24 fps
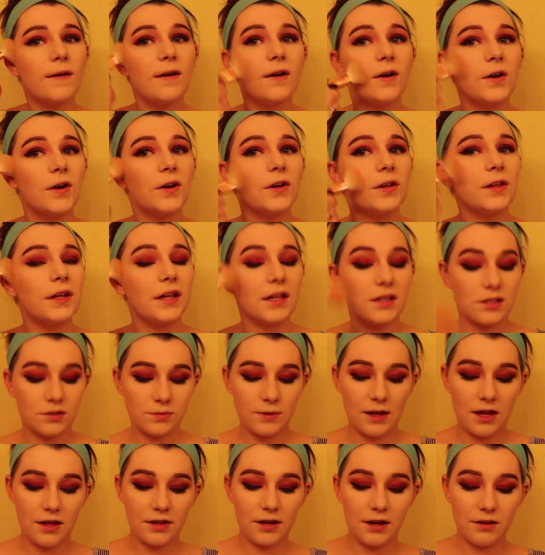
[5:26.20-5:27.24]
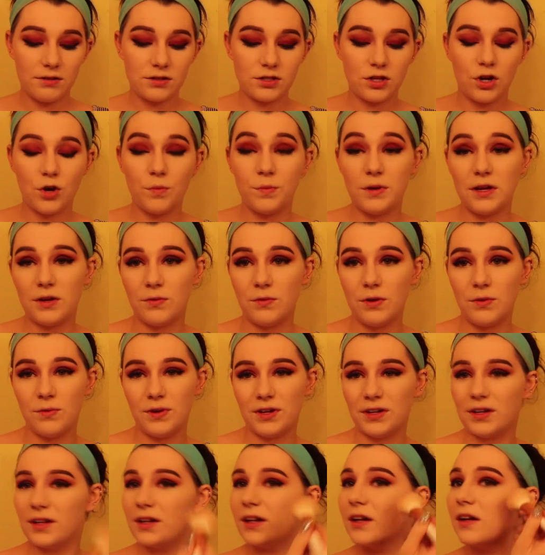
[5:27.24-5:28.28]
early as well, and I was hoping we weren't
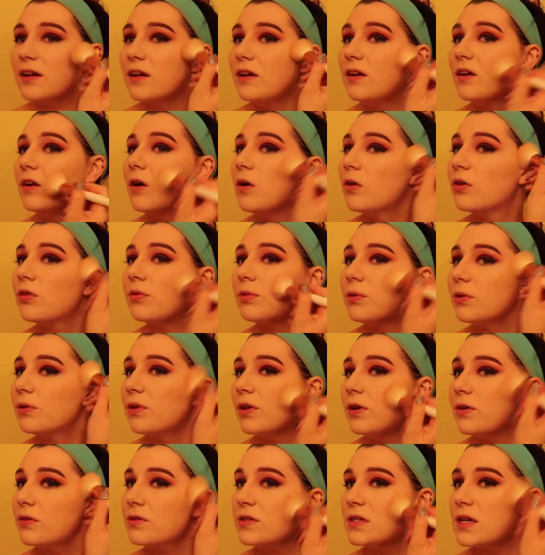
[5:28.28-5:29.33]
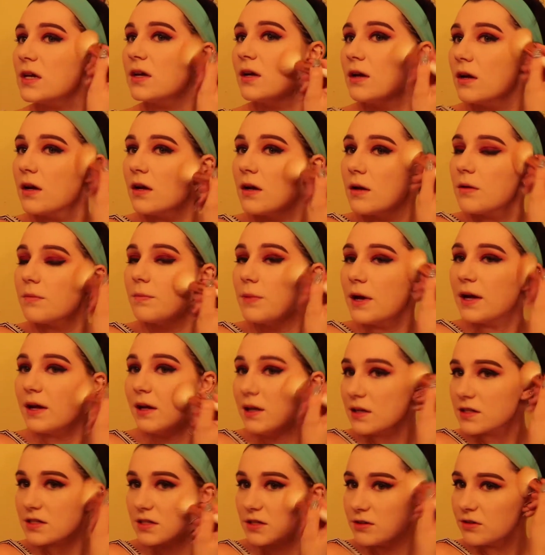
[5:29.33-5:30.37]
going to go through those. But
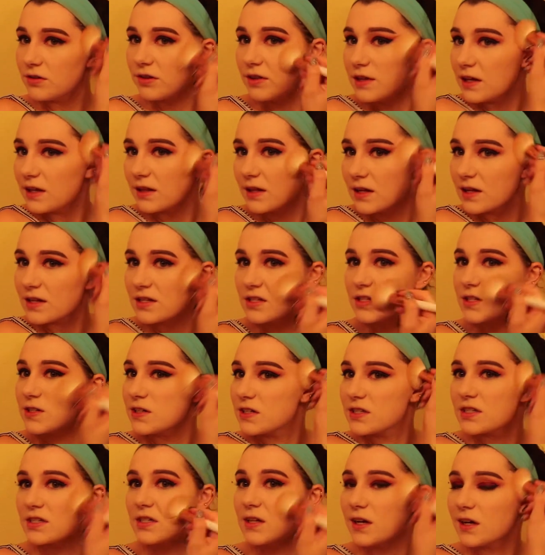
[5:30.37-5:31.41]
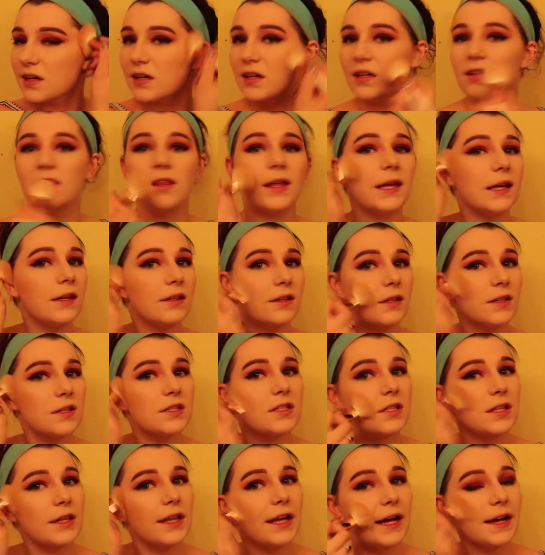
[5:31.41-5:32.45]
his new thing that has just started like this
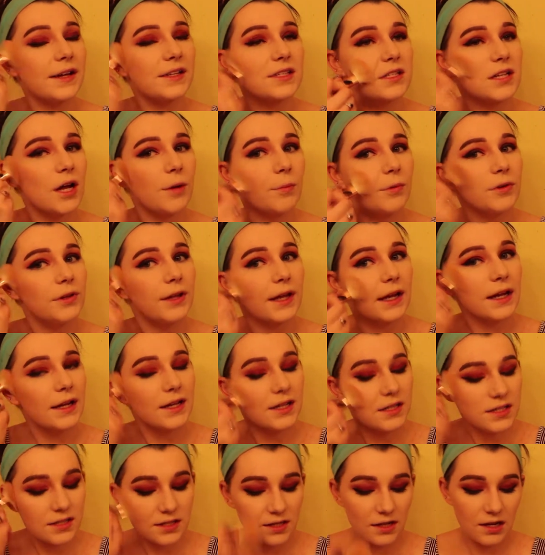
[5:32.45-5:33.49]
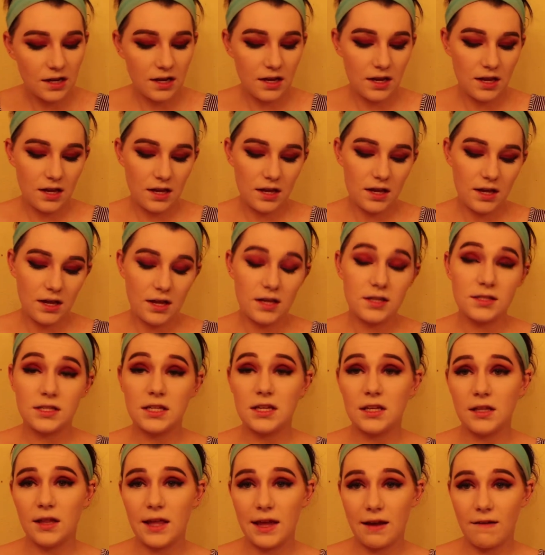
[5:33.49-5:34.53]
last couple days is
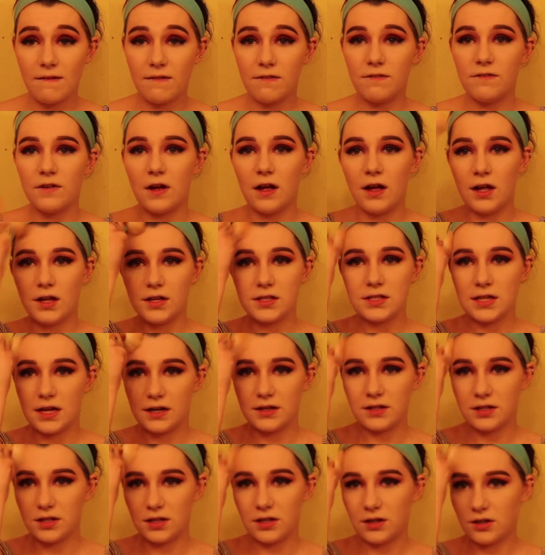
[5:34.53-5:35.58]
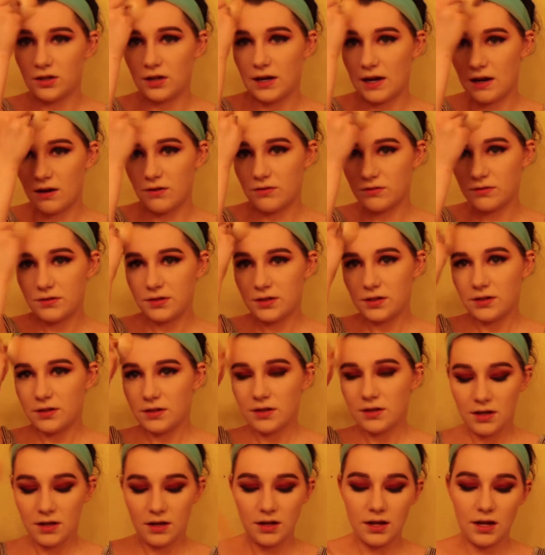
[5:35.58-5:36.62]
he like falls onto the ground
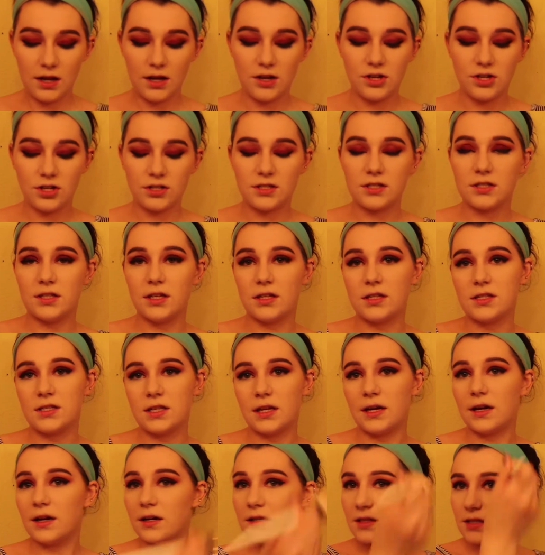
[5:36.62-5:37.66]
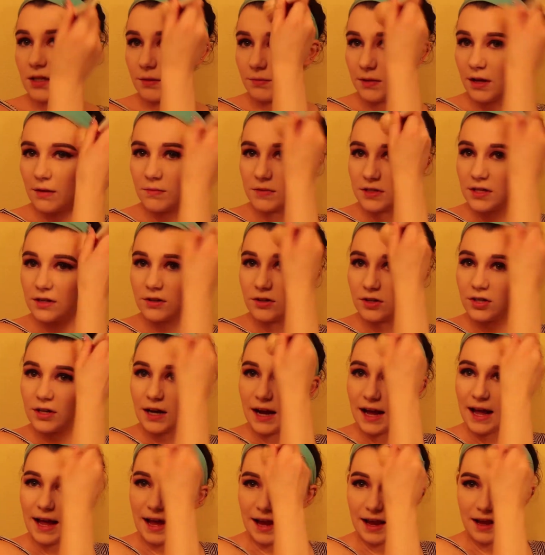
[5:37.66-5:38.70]
and just sits there, and sometimes he'll
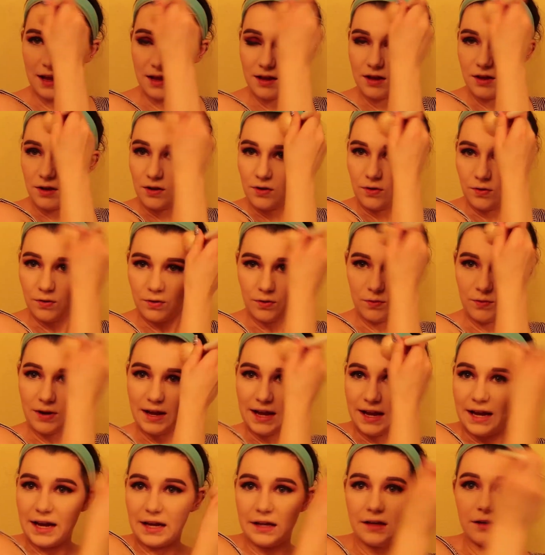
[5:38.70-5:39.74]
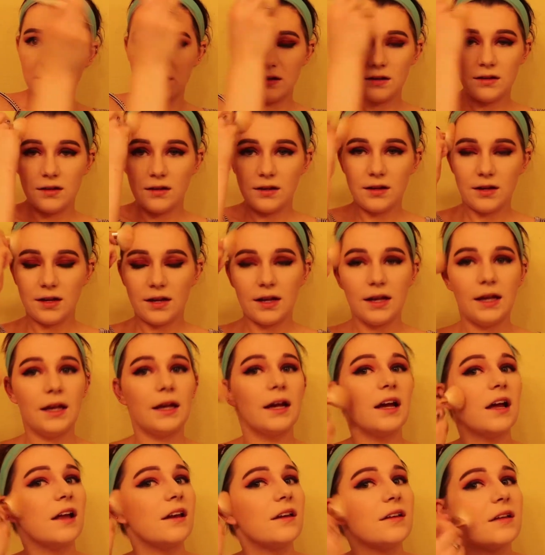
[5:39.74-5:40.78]
cry or whine,
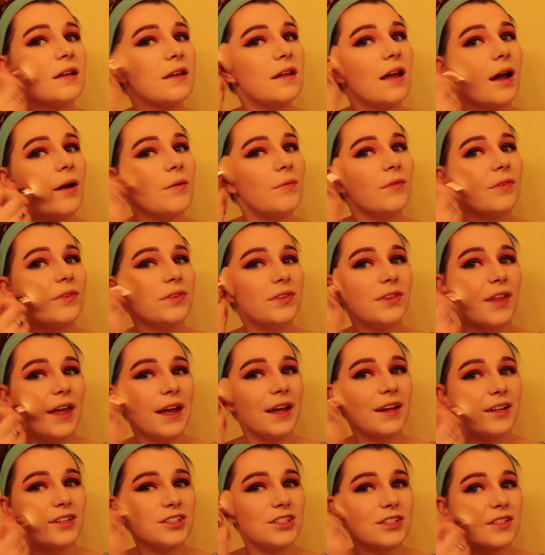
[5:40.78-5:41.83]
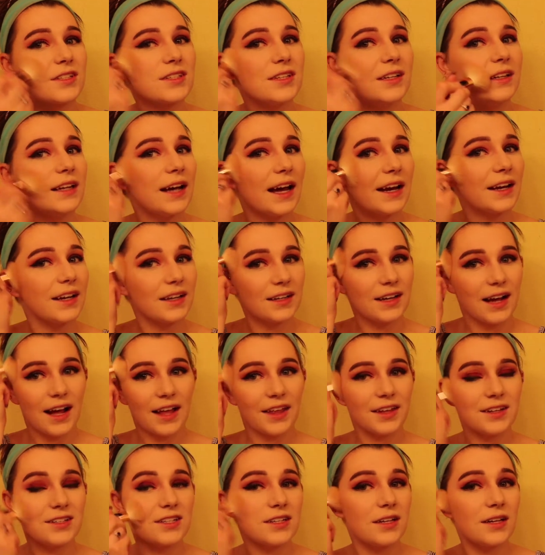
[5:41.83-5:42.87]
and I'm like just not
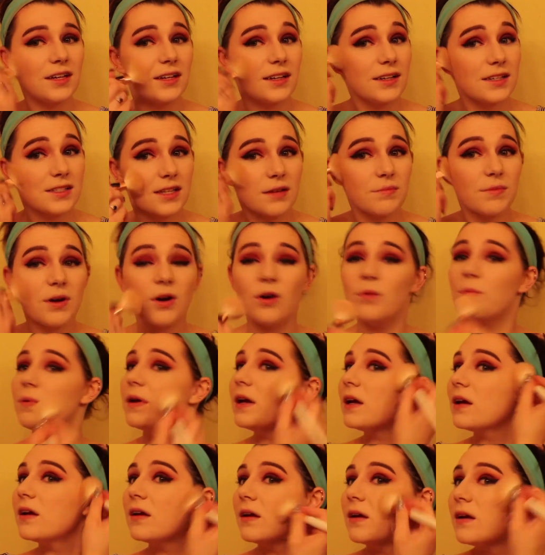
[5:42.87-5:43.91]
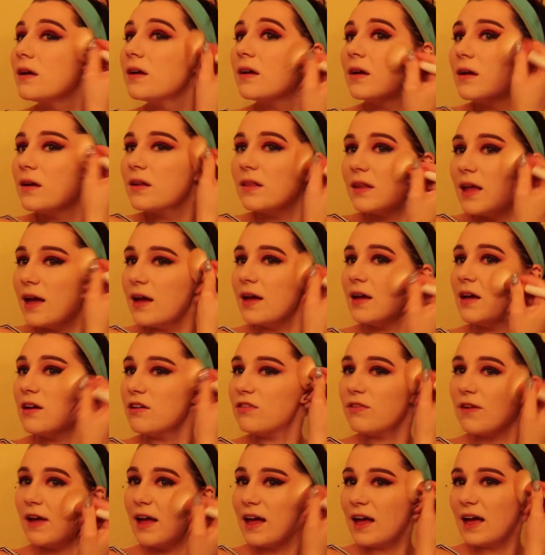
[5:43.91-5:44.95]
acknowledging it because I'm hoping that if
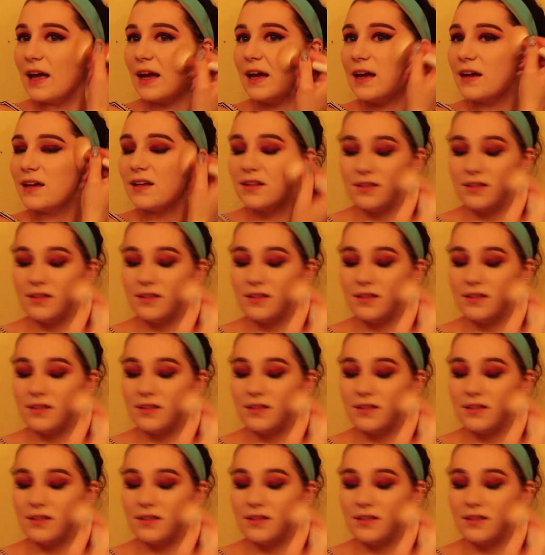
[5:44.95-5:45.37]
I